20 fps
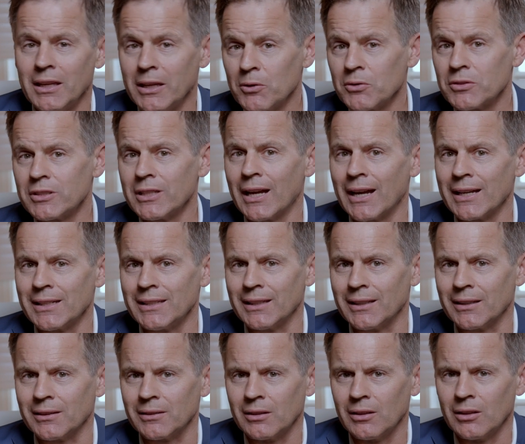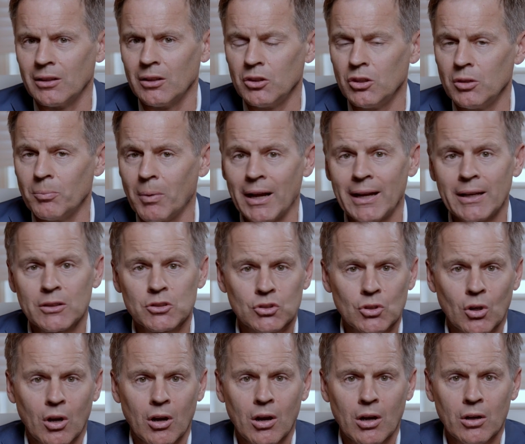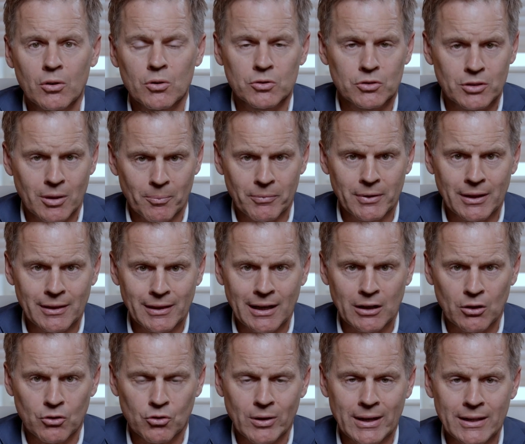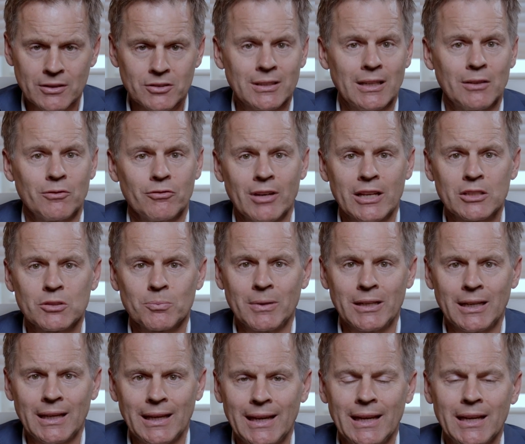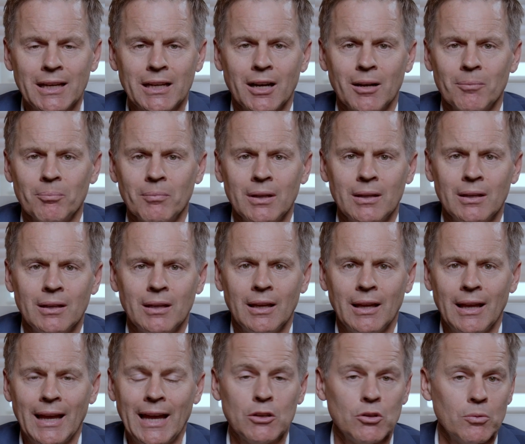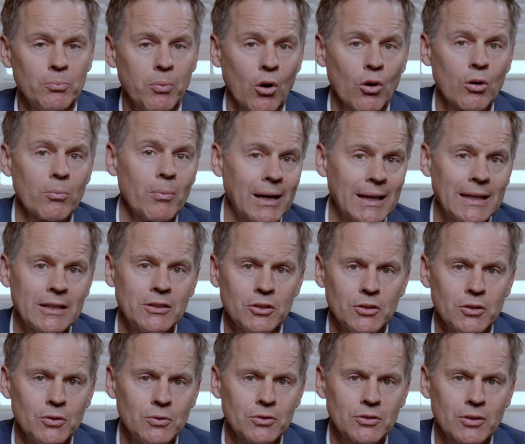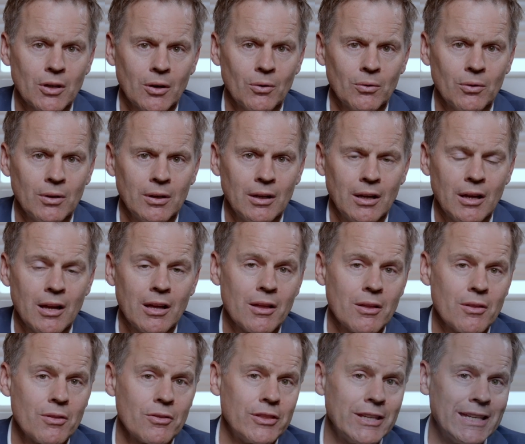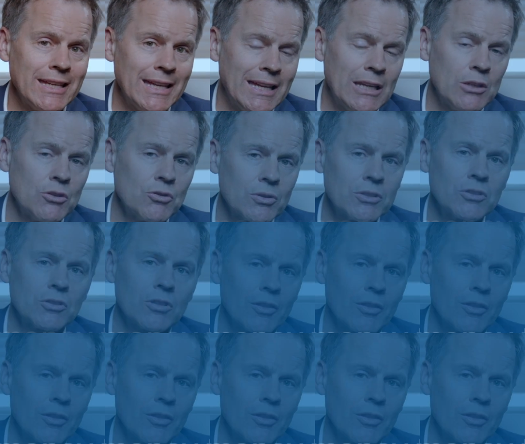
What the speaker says: Here's the idea. You buy a stock or something that creates investment income and you borrow money to do so. The interest